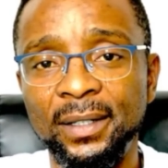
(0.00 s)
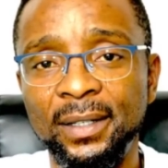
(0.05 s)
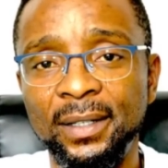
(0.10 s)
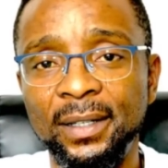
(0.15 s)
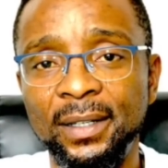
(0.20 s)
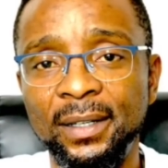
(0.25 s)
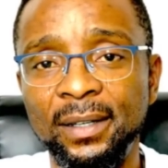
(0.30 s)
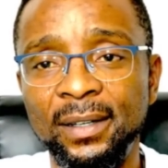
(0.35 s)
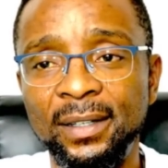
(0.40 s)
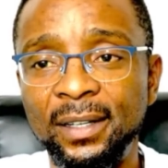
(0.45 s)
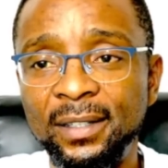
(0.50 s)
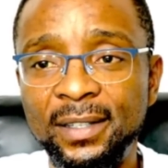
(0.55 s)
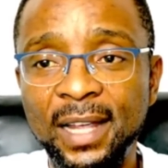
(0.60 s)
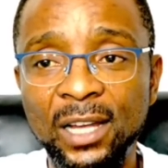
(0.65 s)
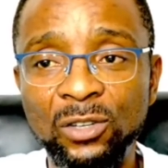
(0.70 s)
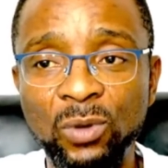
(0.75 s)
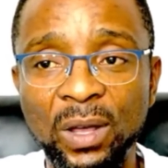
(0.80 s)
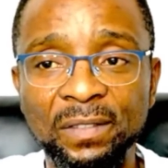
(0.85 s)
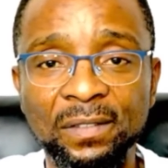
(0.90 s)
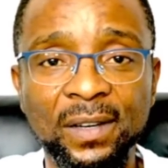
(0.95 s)
These guys were
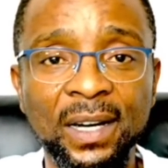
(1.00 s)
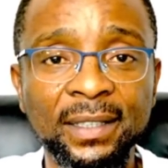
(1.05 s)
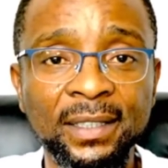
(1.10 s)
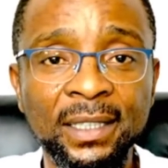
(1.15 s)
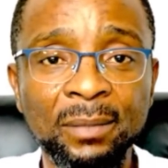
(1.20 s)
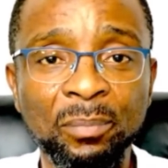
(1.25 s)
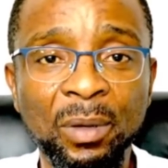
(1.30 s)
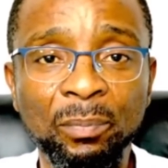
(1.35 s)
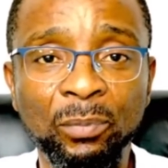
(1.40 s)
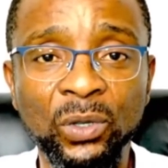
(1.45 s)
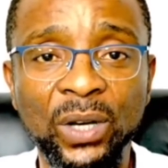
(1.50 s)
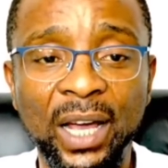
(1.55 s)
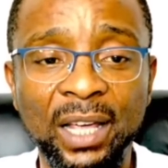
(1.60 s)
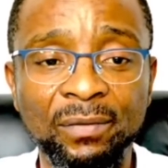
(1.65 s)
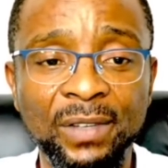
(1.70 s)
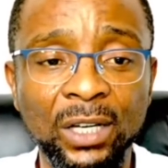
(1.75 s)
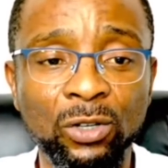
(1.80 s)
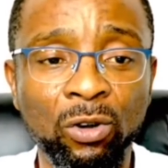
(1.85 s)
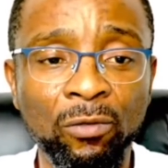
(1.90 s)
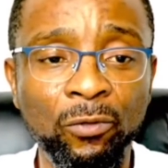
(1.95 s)
threatening people that if they
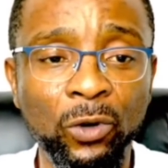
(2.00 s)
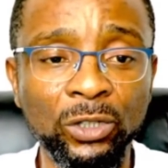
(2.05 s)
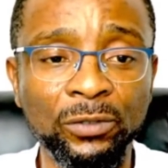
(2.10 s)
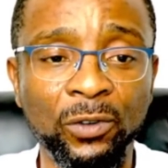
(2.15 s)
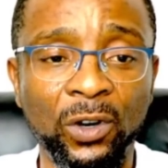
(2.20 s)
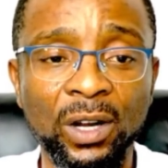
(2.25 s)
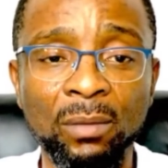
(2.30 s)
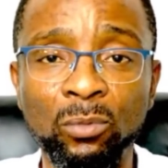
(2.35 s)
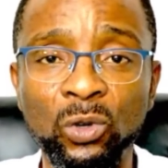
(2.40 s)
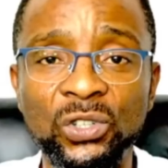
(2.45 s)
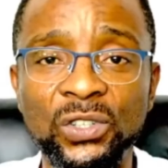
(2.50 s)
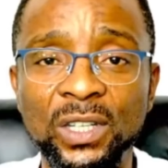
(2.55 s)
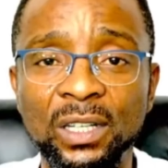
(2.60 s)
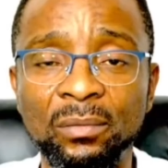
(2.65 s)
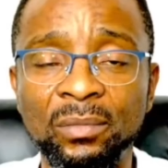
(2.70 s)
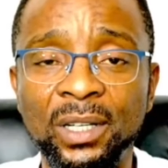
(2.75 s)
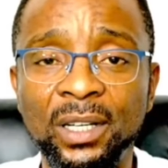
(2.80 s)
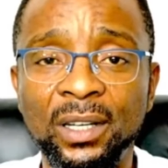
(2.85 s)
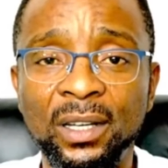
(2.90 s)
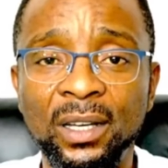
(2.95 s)
don't vote for a Muslim
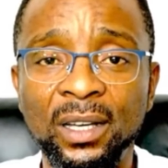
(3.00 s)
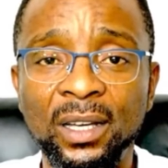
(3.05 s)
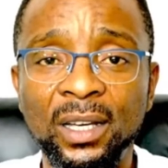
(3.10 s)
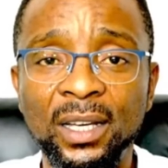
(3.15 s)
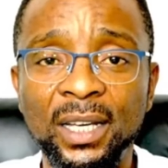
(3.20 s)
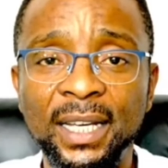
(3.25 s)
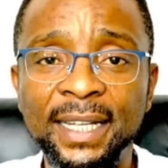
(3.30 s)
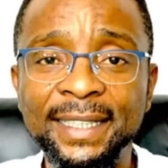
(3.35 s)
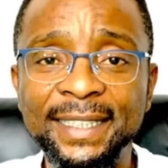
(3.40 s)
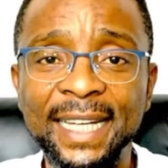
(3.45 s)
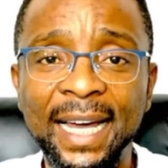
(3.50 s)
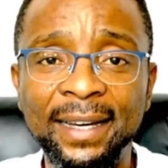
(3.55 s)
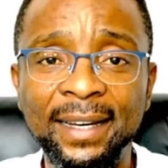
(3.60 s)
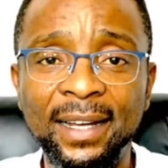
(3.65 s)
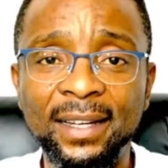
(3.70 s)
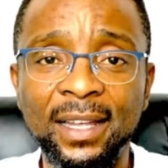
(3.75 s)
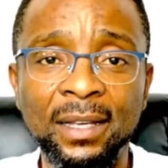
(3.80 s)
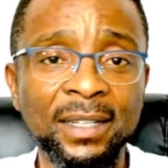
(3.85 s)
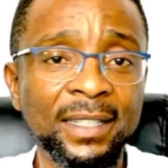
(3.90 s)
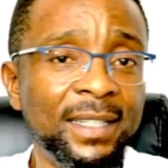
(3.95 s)
in
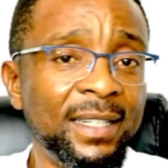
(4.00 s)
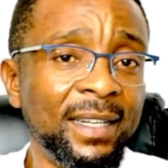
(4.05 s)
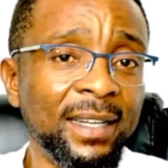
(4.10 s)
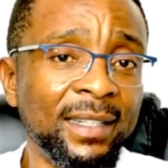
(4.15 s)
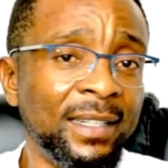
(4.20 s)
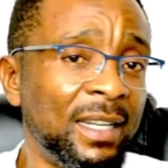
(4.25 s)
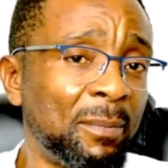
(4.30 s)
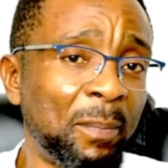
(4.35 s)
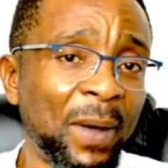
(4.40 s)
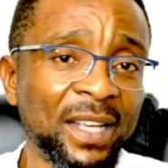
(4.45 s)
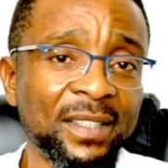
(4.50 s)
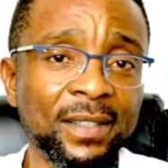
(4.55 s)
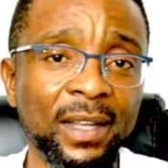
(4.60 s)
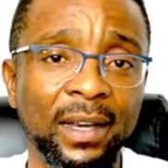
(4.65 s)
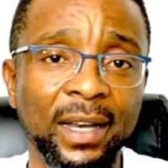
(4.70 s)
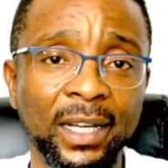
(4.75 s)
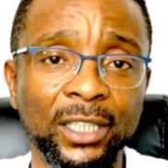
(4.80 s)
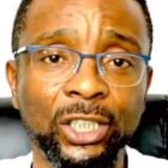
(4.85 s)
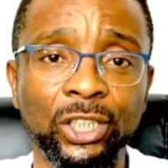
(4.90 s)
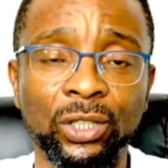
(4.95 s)
the past
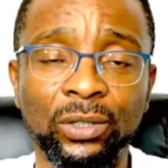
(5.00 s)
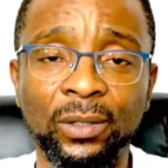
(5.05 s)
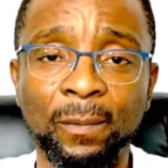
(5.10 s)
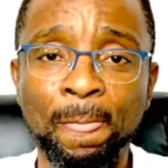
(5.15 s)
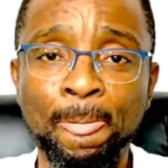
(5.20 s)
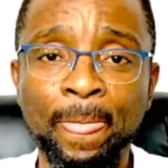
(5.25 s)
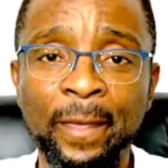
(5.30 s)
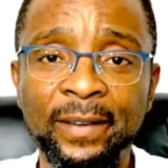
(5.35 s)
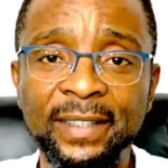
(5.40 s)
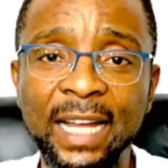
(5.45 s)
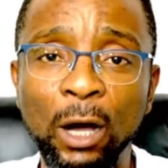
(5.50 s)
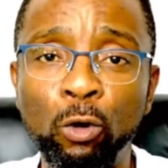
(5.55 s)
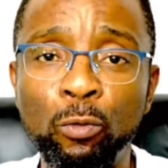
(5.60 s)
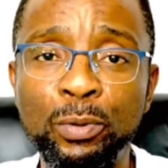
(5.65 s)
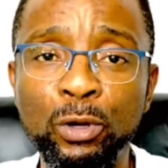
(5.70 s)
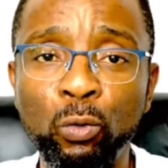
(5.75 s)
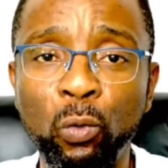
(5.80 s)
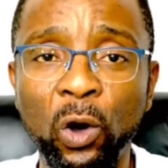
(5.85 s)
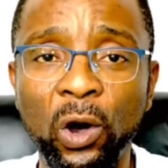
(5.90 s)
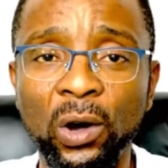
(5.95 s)
election, there will be
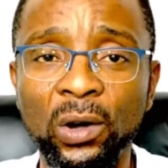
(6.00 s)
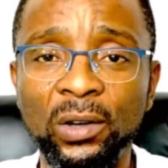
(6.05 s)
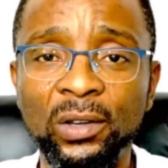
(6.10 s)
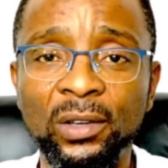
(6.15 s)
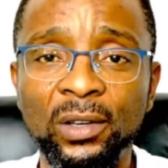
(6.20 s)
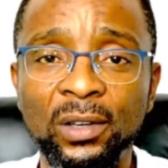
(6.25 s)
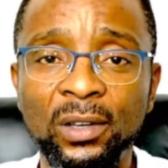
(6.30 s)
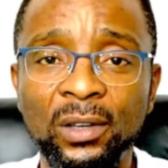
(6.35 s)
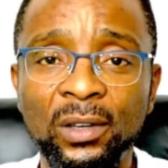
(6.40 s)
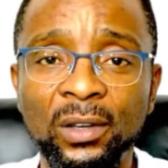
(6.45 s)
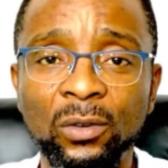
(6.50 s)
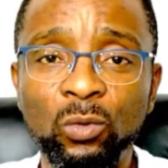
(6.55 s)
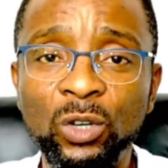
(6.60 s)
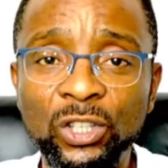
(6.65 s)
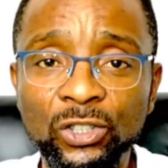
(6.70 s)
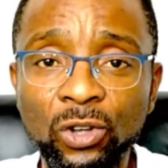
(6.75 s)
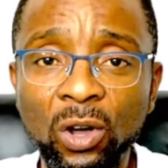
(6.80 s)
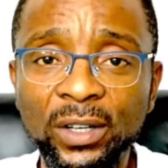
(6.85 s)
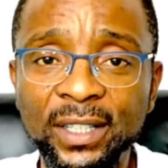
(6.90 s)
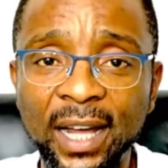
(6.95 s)
war. We
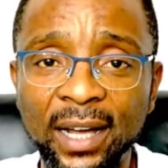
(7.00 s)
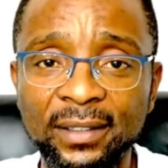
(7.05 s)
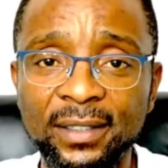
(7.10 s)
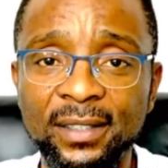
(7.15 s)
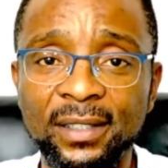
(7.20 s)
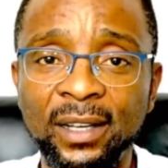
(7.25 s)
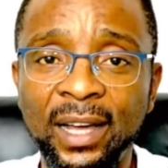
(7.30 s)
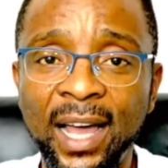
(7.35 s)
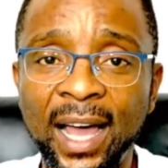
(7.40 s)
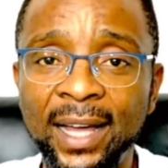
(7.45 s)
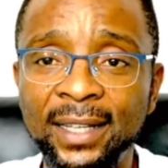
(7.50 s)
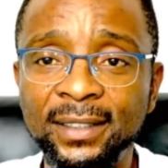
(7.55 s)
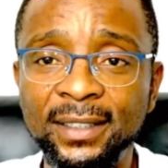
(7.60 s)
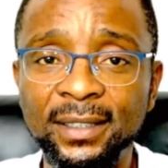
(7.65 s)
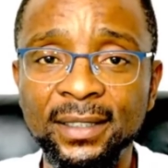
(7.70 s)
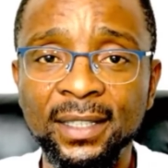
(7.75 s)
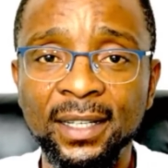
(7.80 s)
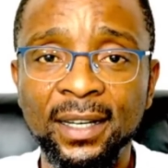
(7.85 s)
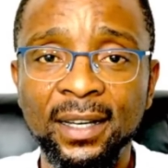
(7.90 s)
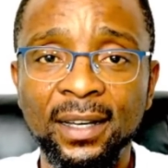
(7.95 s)
saw that. And
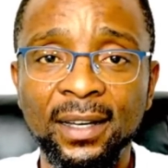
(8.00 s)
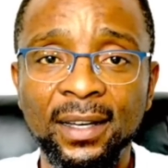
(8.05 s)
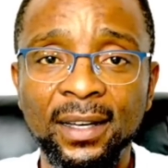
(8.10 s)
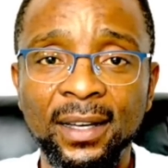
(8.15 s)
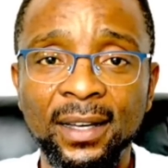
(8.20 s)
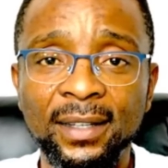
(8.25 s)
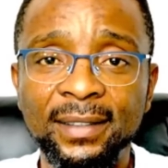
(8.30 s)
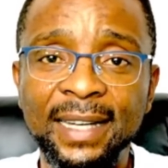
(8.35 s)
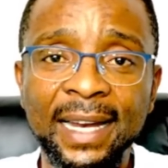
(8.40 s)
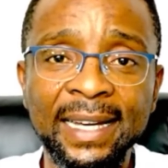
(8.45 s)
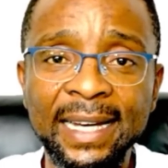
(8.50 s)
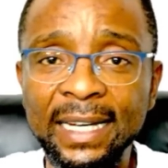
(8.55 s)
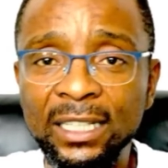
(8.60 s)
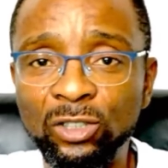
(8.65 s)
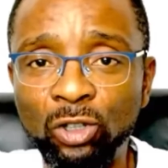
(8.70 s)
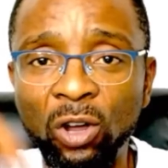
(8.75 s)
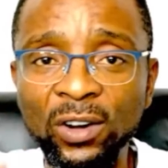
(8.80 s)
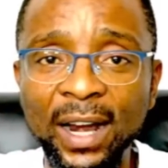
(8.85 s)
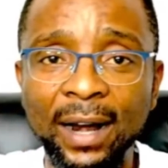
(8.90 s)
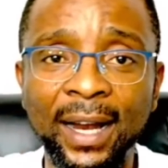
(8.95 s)
then they
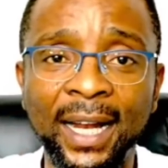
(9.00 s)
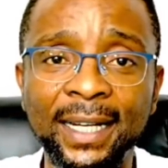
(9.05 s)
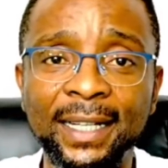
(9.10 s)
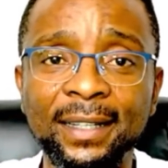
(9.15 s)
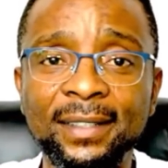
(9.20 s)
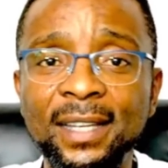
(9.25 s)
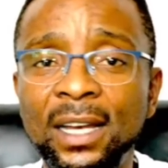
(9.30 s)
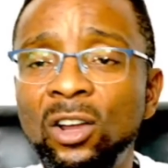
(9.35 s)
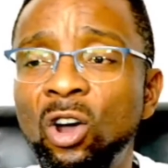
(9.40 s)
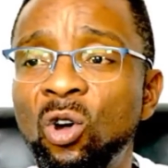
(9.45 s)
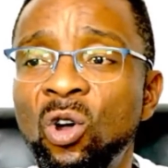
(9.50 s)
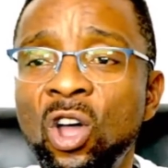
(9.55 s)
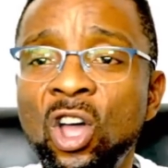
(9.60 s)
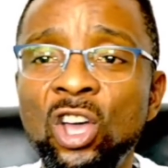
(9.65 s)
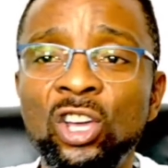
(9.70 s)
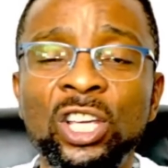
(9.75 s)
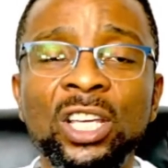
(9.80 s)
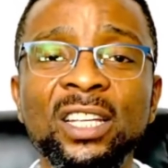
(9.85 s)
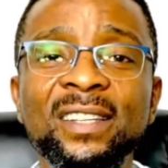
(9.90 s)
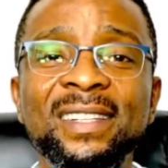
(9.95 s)
turn around. They said, oh,
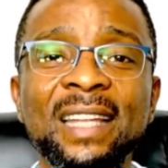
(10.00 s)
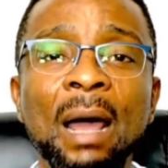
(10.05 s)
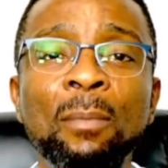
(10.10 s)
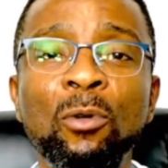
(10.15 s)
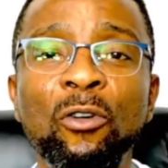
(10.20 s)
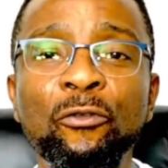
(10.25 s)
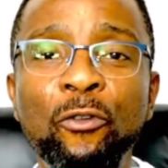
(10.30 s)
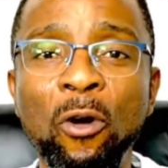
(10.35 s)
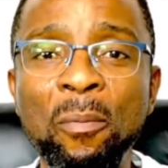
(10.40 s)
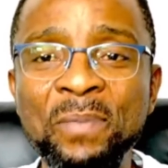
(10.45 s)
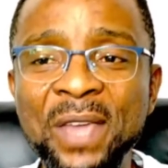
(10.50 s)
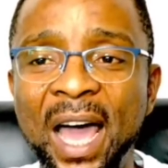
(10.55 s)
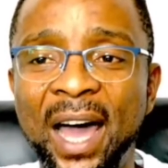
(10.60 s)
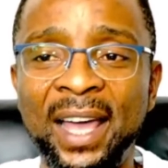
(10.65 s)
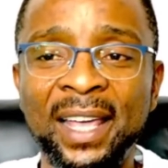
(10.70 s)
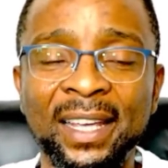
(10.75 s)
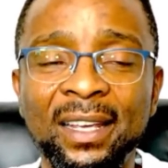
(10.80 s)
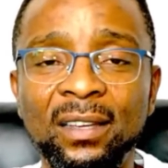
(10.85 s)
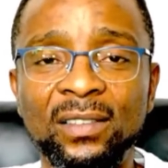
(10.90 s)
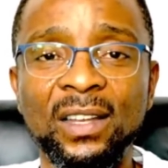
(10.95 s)
Islamophobia.
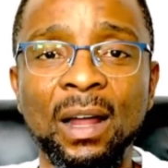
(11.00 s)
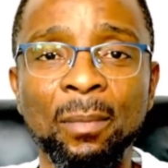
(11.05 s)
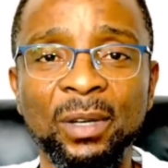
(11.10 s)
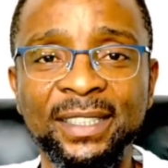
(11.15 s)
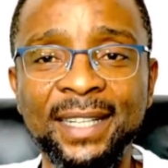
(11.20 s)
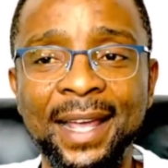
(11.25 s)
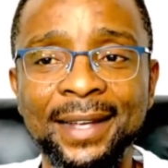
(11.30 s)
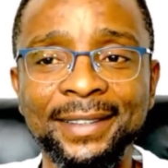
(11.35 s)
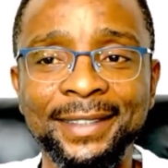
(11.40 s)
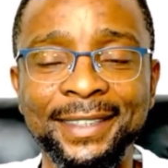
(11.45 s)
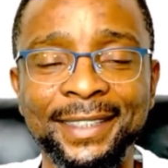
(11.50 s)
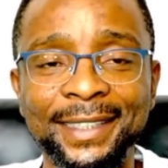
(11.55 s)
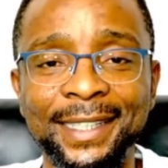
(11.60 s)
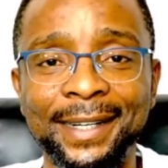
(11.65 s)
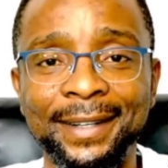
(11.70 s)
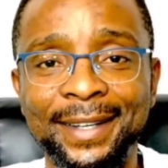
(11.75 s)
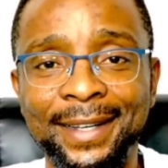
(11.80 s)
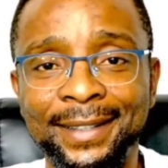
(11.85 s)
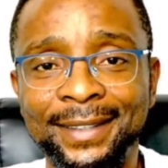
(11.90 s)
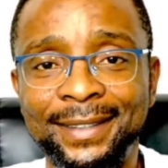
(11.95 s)
Islam. Shenshiri
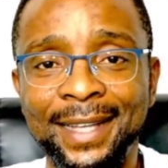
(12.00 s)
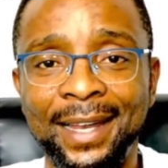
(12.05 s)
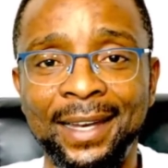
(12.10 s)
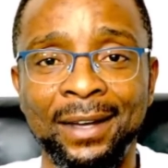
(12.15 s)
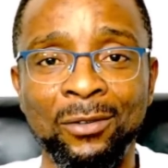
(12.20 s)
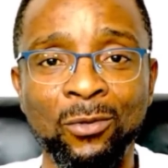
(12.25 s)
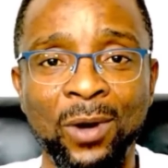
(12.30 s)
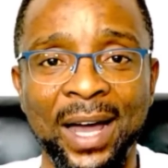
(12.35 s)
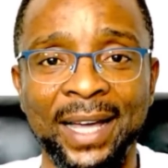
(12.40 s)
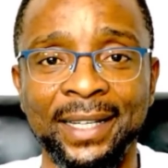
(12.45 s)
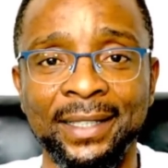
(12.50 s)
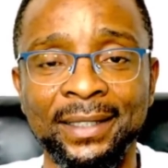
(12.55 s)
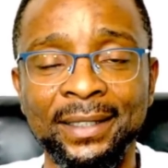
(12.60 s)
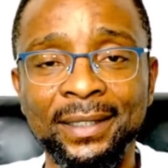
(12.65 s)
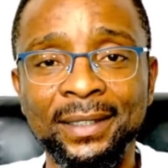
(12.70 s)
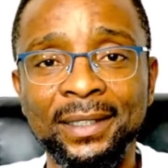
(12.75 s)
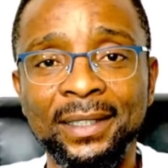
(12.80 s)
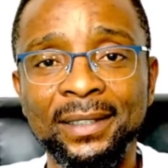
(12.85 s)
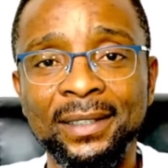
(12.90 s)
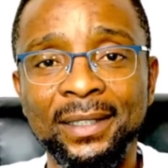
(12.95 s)
in Italian wine.
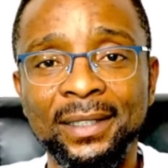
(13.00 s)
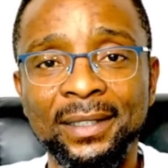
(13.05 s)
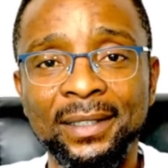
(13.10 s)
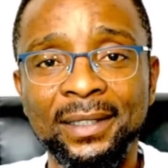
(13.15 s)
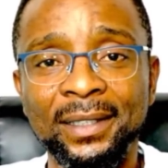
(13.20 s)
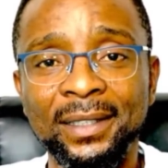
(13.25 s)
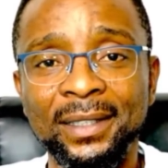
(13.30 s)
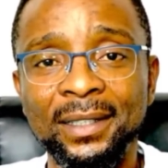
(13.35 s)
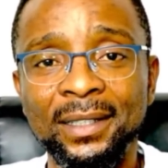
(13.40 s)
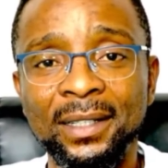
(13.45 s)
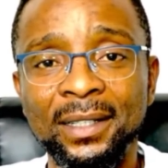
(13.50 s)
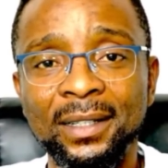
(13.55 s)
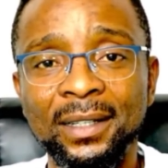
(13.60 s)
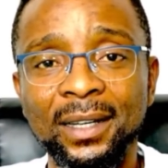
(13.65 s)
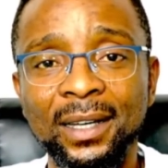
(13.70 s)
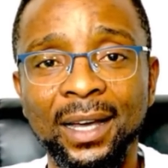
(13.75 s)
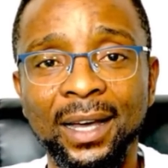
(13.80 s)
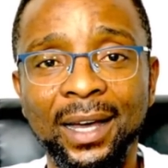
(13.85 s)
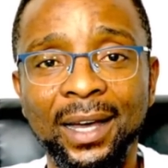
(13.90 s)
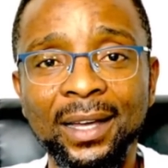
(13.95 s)
Eh?